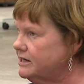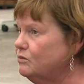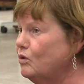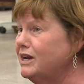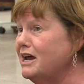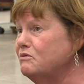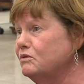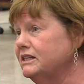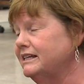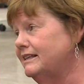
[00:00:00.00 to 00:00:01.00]
And what I
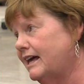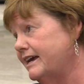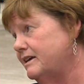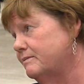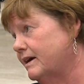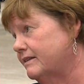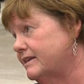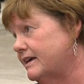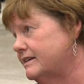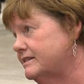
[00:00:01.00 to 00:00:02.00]
really like about
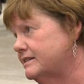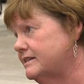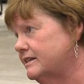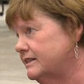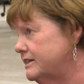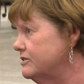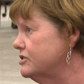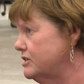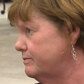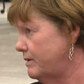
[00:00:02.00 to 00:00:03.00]
that is it's a leadership